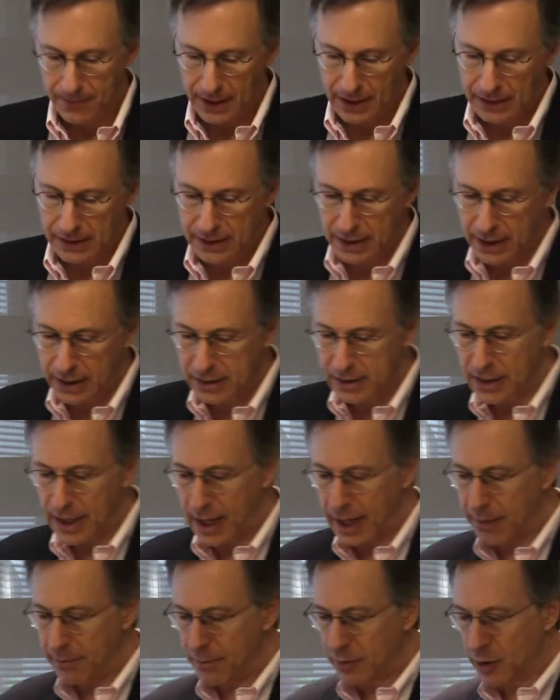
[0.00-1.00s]
It says
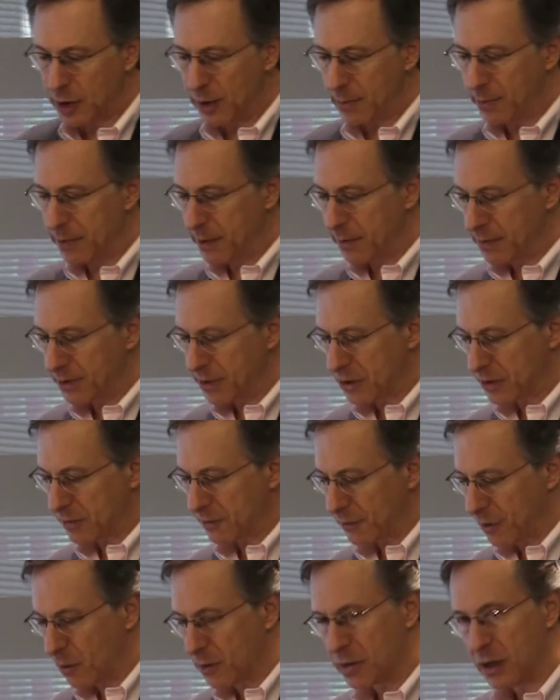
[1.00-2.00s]
name, company, position,
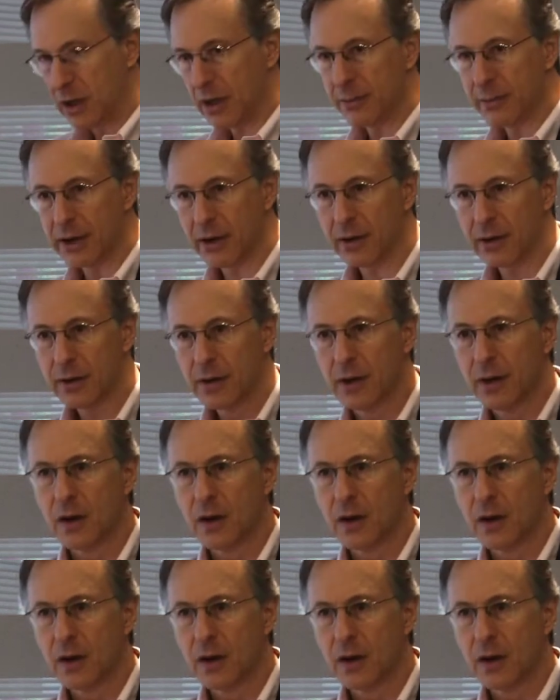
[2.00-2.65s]
phone, email.